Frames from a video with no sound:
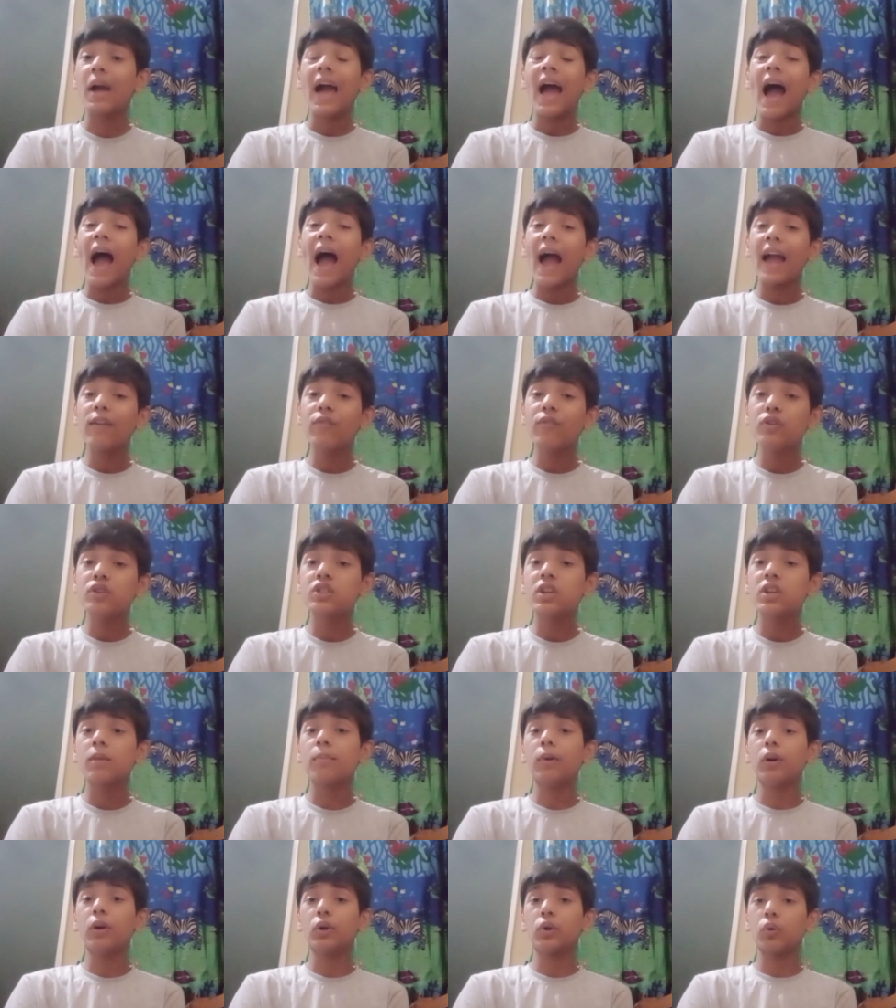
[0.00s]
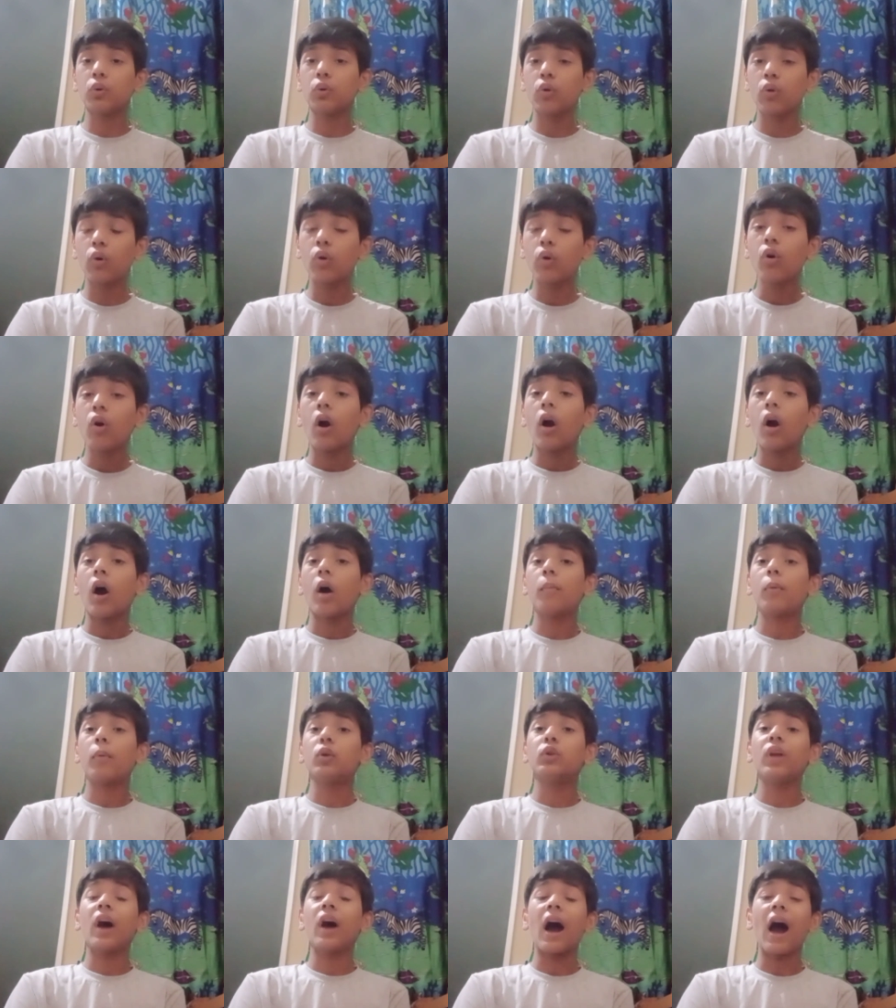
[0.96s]
I was able to know
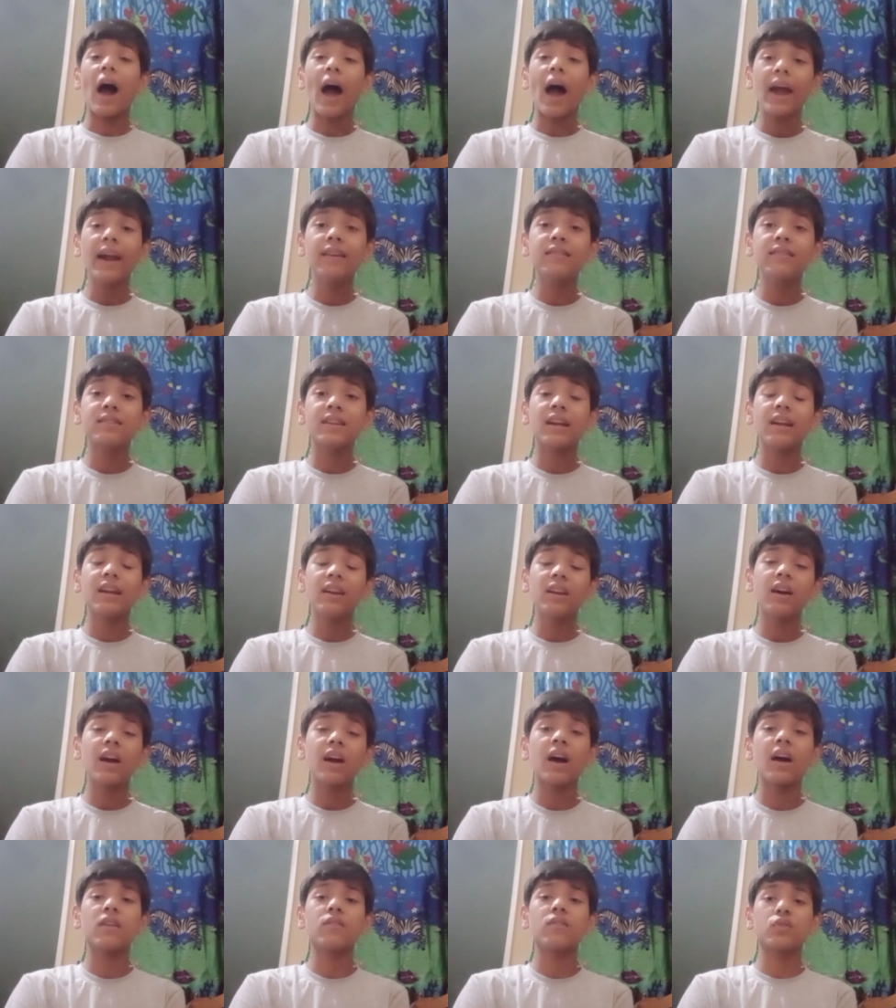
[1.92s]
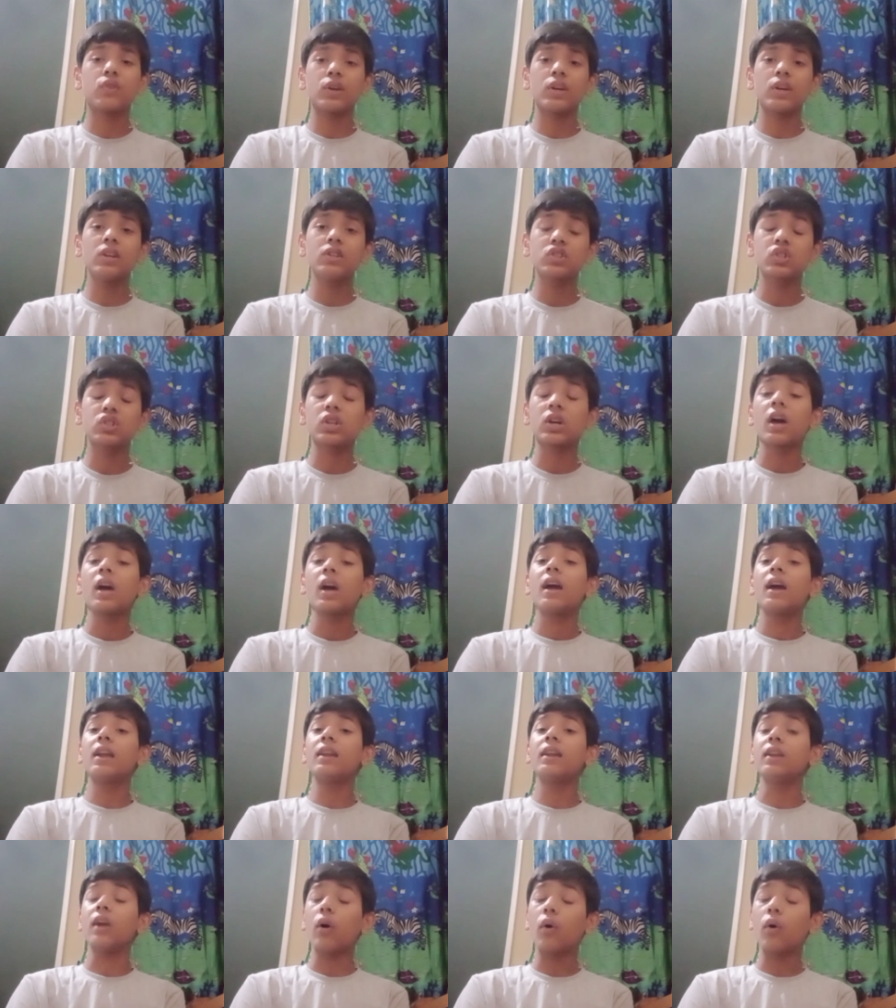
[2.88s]
about the heights India has reached
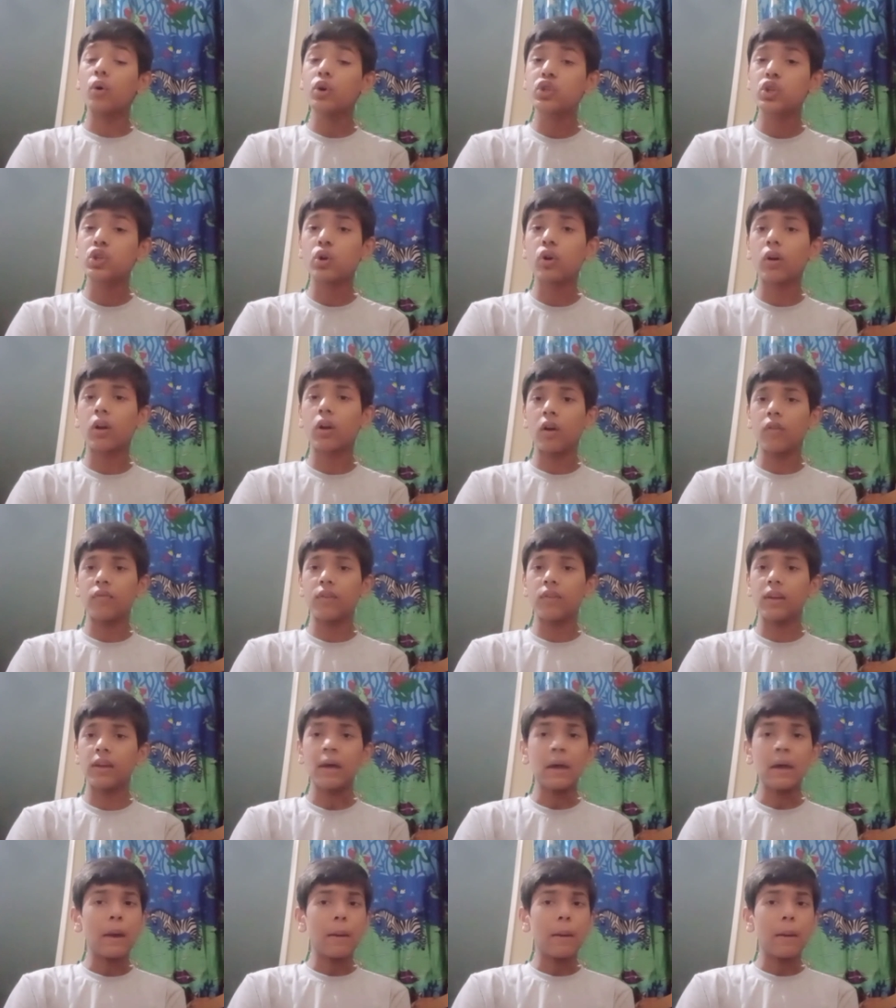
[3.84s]
in oceanography,